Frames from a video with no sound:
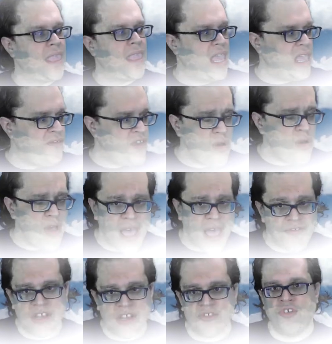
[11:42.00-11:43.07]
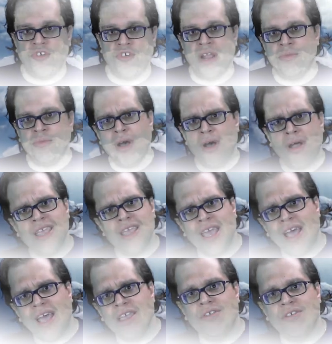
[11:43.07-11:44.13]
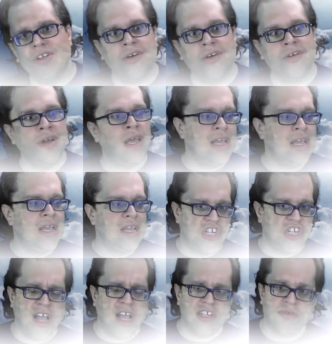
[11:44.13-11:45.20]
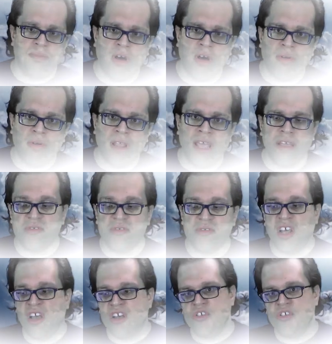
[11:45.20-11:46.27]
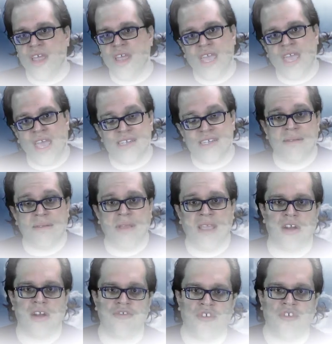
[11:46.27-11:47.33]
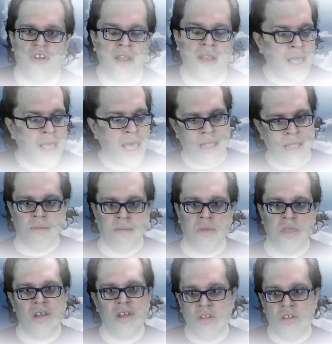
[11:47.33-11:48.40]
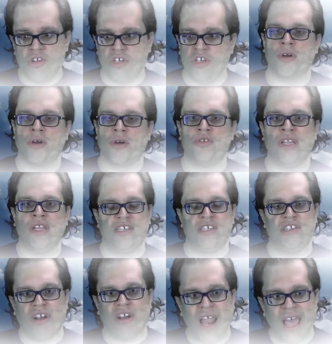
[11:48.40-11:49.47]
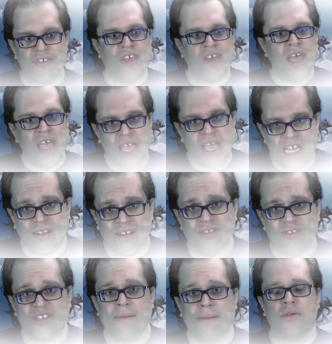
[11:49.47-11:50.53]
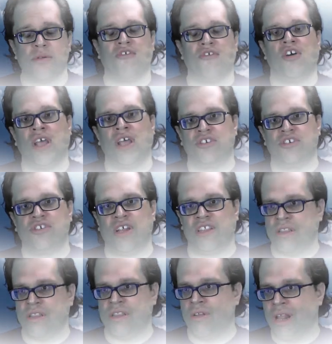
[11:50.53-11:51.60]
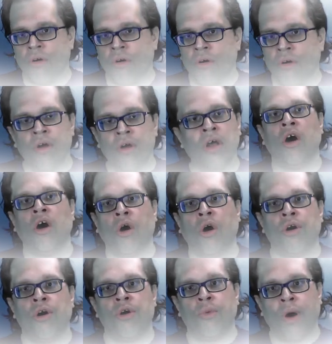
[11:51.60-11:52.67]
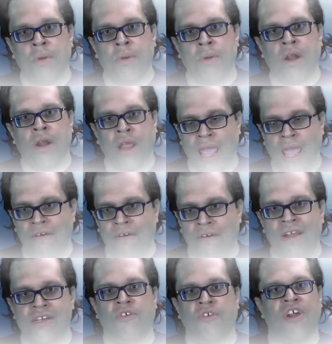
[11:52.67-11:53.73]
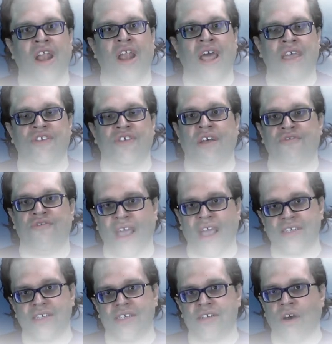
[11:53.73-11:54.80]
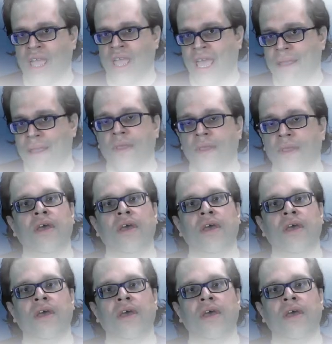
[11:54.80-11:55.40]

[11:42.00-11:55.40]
if you have this friend, well, yeah, she has problems, so I guess I'll be her friend, and maybe you're losing opportunities in your life. It's those types of connections that you need to let go, or whatever areas of your life it affects, okay?